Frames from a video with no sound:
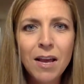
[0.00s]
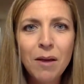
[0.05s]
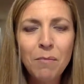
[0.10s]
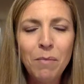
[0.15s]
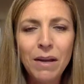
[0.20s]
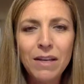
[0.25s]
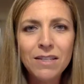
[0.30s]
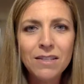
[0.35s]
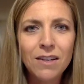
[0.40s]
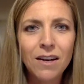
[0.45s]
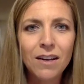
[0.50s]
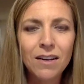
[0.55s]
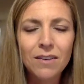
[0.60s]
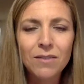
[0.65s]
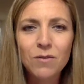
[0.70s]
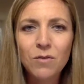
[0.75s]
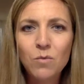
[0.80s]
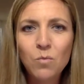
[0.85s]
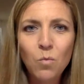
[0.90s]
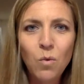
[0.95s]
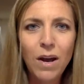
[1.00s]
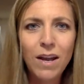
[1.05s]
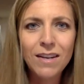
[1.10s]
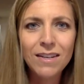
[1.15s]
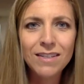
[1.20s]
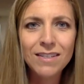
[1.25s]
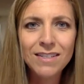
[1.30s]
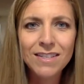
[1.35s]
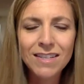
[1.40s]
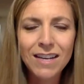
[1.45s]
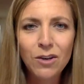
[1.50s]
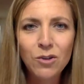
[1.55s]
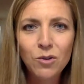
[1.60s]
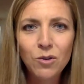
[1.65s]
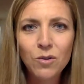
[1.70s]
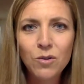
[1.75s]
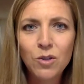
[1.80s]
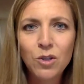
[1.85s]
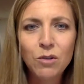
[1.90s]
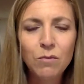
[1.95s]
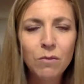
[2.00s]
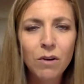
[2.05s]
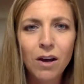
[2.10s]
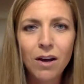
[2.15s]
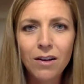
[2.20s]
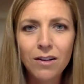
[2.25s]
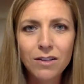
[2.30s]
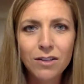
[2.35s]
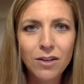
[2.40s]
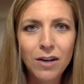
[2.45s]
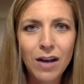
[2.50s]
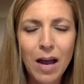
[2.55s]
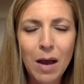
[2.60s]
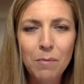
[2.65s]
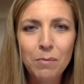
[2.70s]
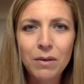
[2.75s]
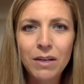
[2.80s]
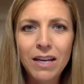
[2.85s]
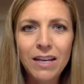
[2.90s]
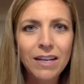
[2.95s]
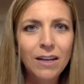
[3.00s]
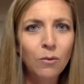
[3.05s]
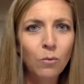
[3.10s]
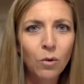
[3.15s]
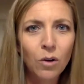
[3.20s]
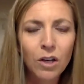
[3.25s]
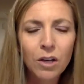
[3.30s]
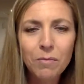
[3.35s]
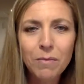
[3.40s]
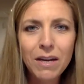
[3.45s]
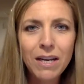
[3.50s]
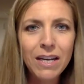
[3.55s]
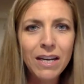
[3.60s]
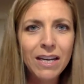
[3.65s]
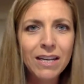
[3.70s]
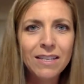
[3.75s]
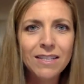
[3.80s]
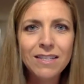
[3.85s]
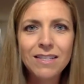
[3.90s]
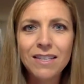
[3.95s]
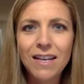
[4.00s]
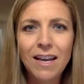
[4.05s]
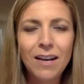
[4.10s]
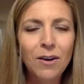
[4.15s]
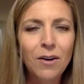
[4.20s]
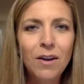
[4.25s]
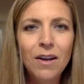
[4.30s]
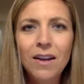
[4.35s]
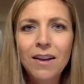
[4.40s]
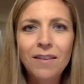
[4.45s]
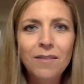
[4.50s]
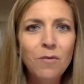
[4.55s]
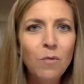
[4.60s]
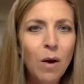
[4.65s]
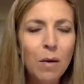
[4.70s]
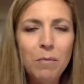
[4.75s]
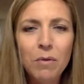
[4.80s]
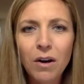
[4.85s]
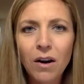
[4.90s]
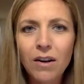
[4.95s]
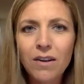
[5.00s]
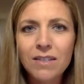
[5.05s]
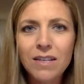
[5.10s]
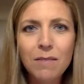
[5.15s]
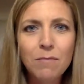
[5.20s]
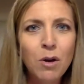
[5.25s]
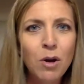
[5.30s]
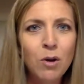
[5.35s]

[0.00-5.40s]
based on when scheduled Zoom calls are happening and work meetings and webinars I'm